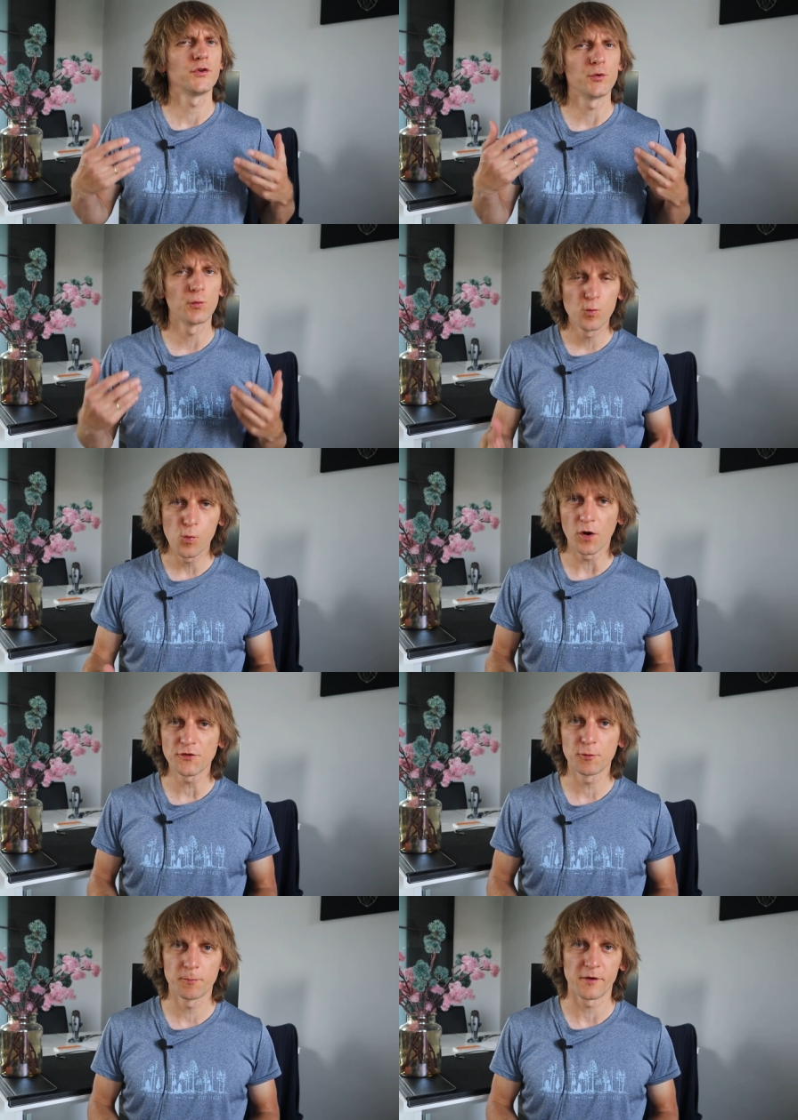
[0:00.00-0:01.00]
You
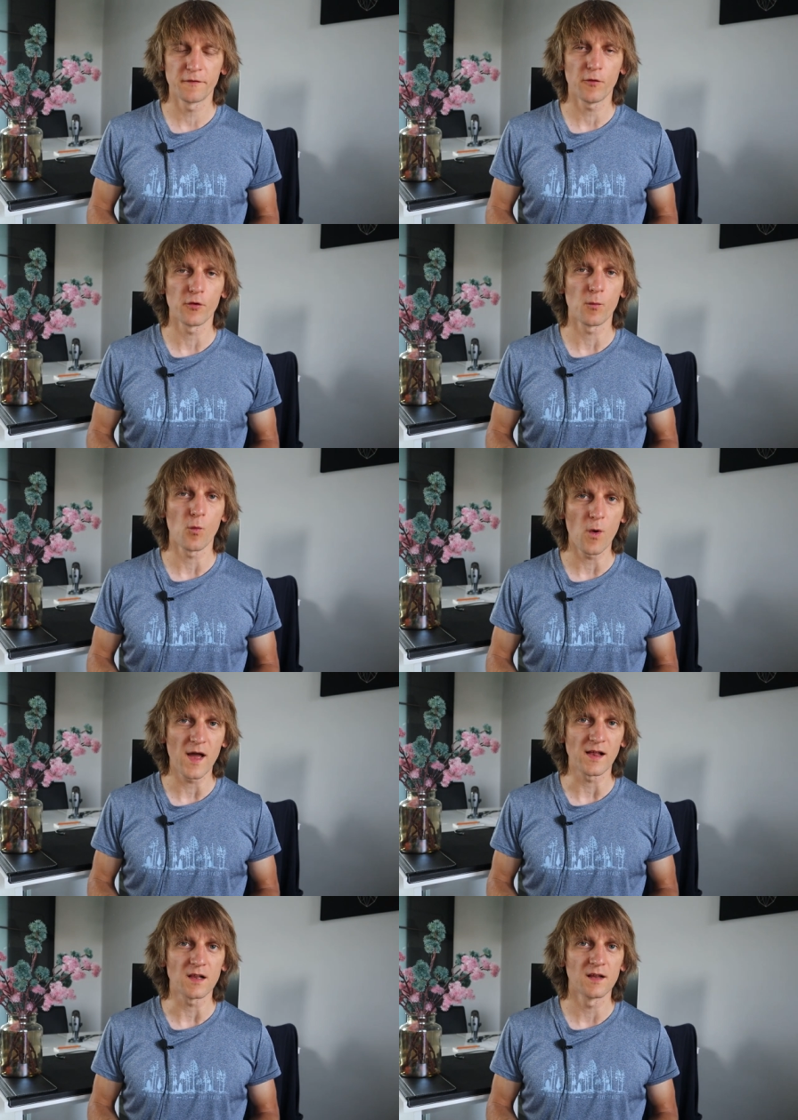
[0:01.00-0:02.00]
want to perform
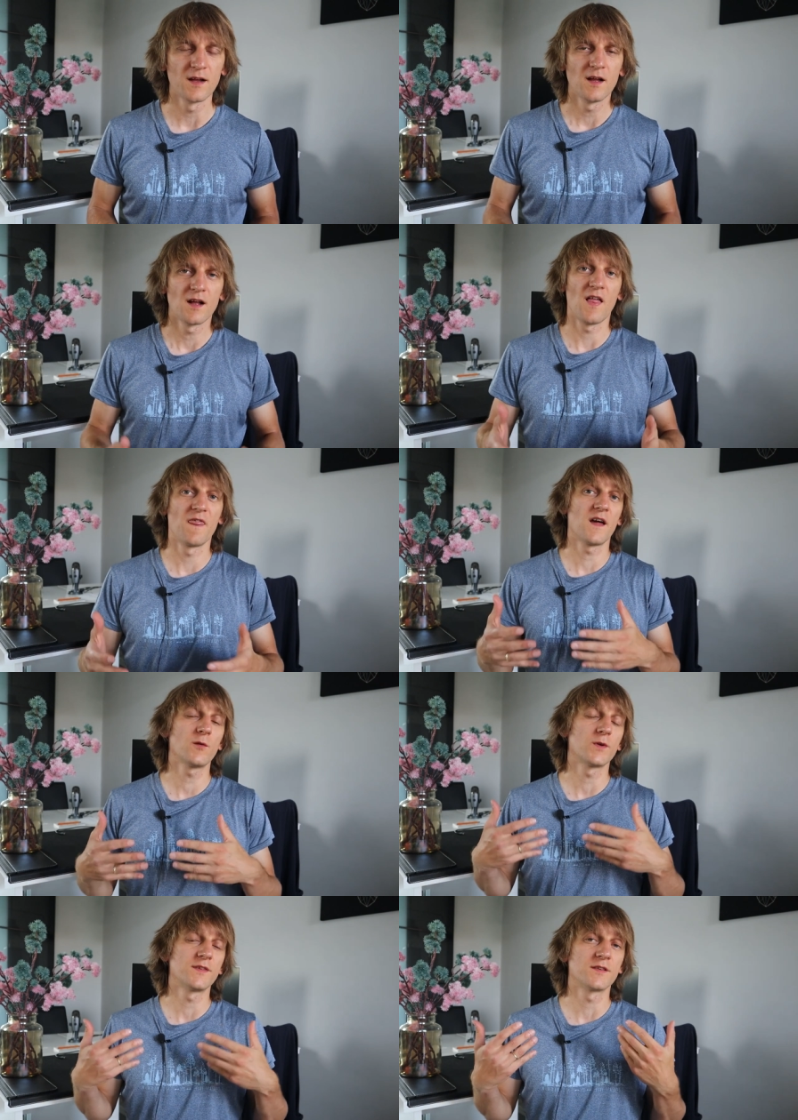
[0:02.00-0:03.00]
well, and
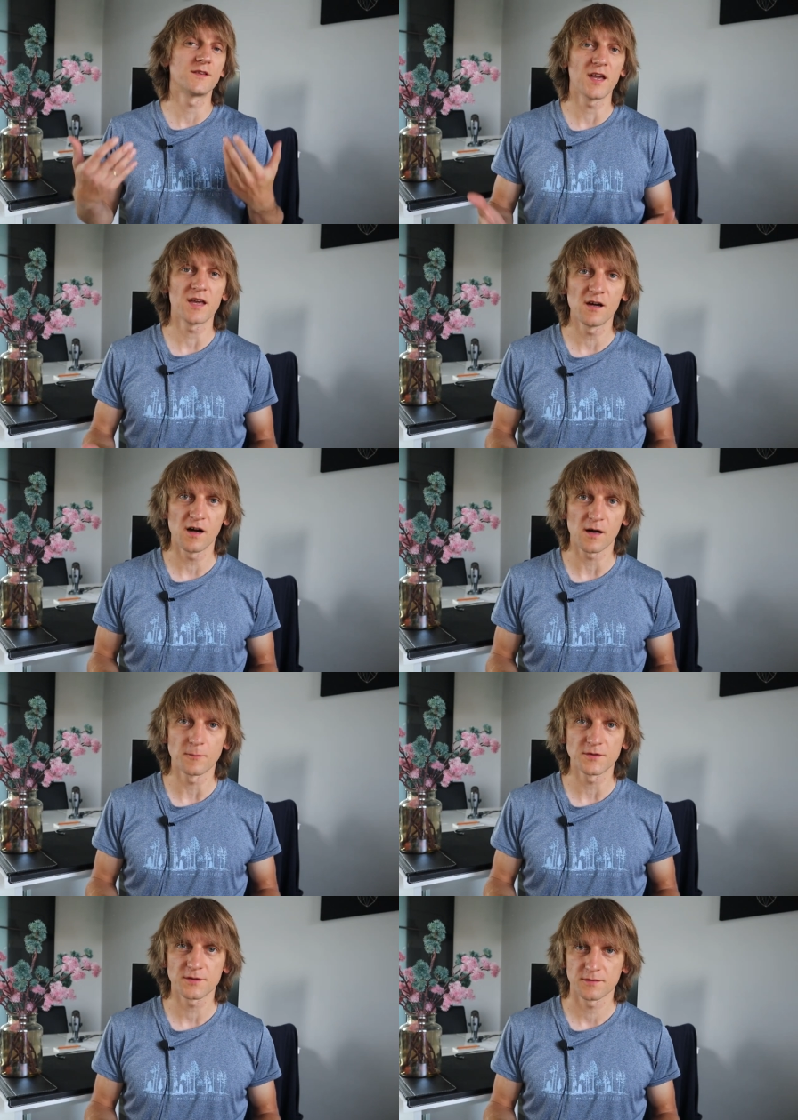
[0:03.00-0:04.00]
then when the day
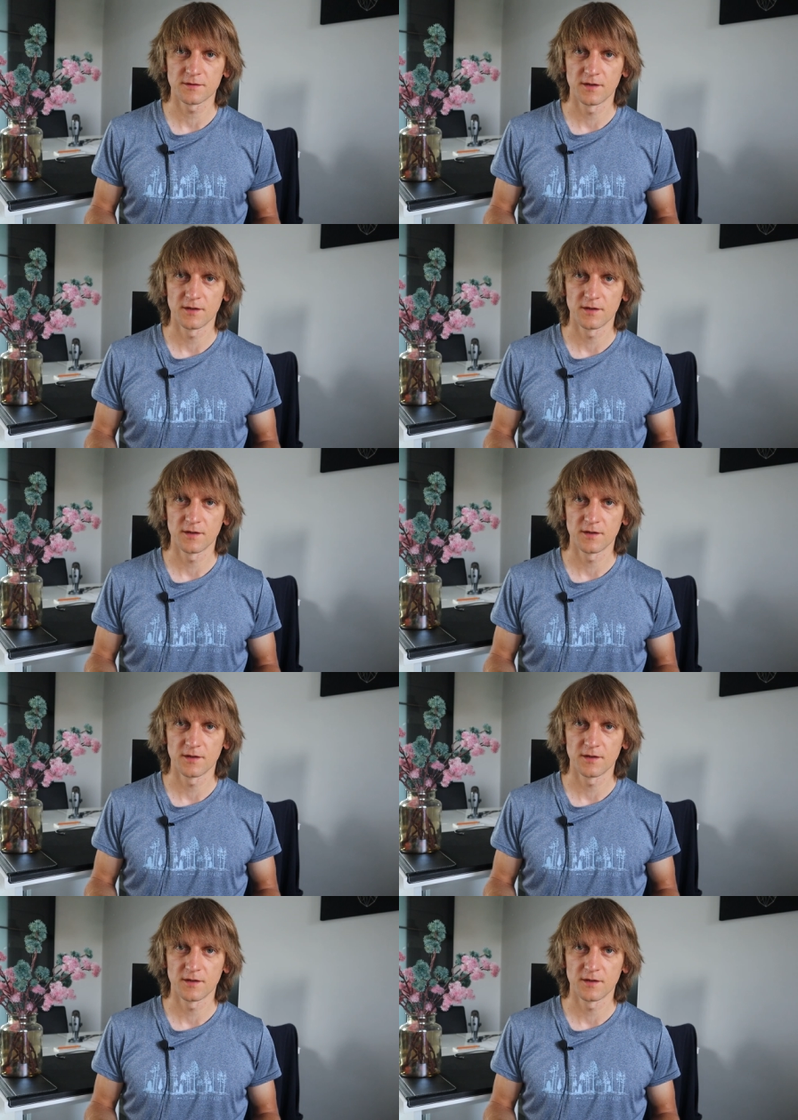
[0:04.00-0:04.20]
comes